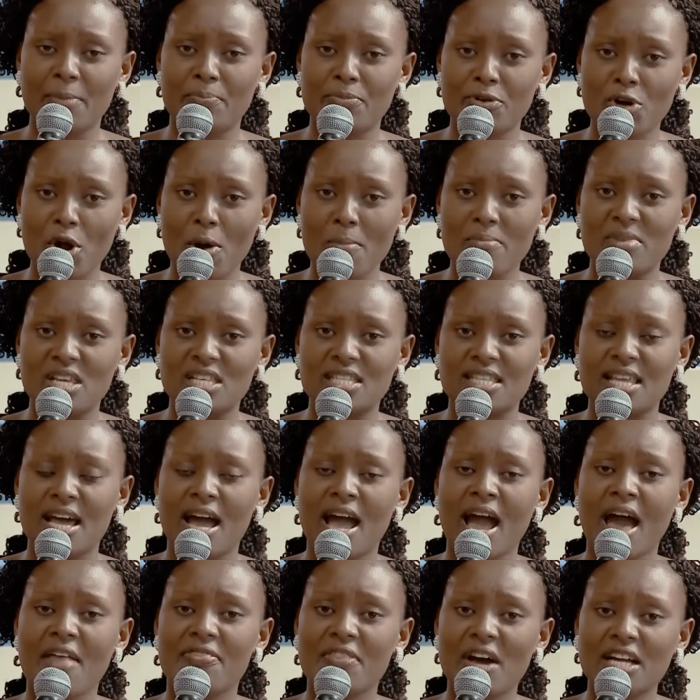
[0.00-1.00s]
promised
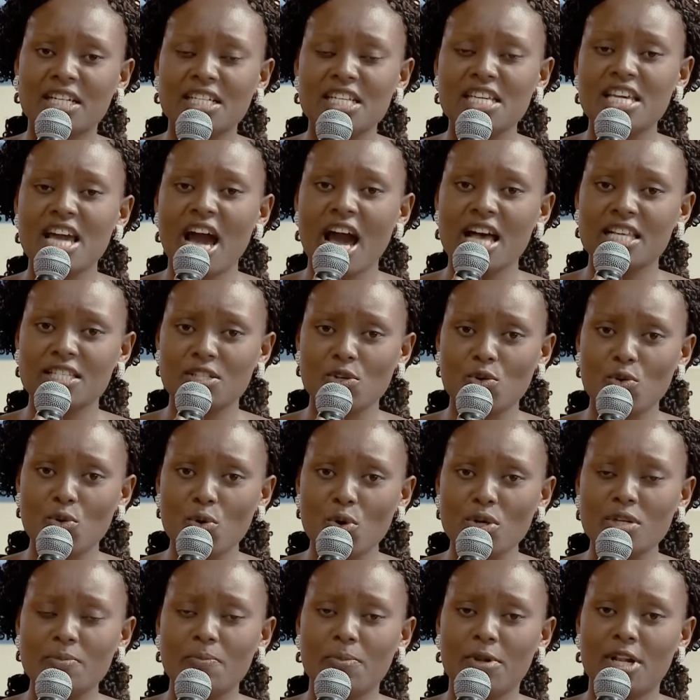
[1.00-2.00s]
that He has
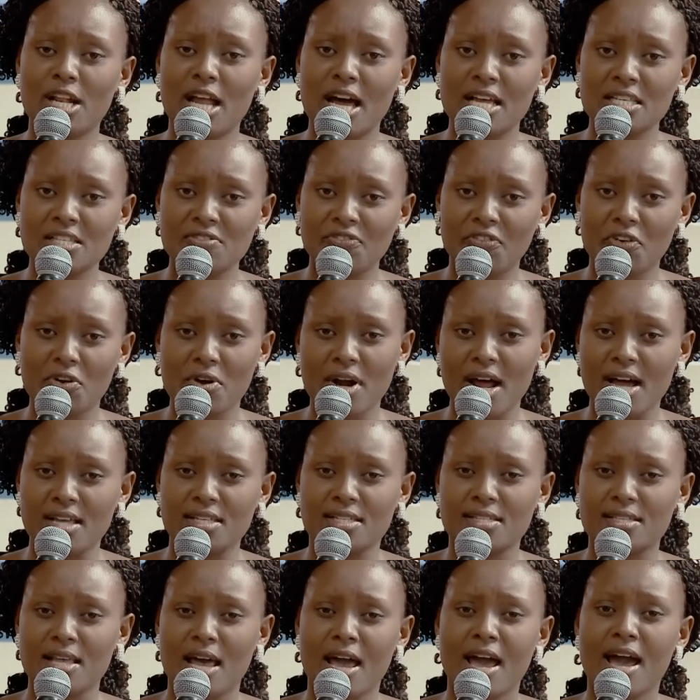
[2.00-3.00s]
good plans for
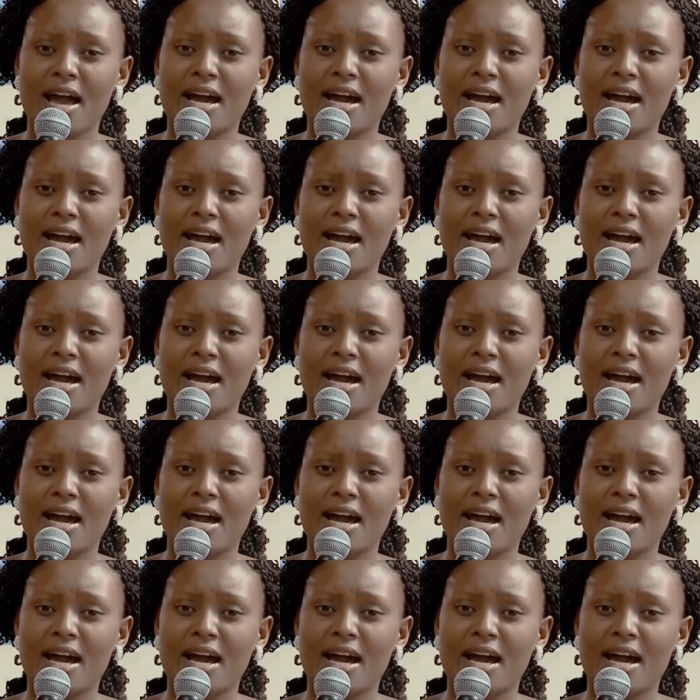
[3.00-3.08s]
us.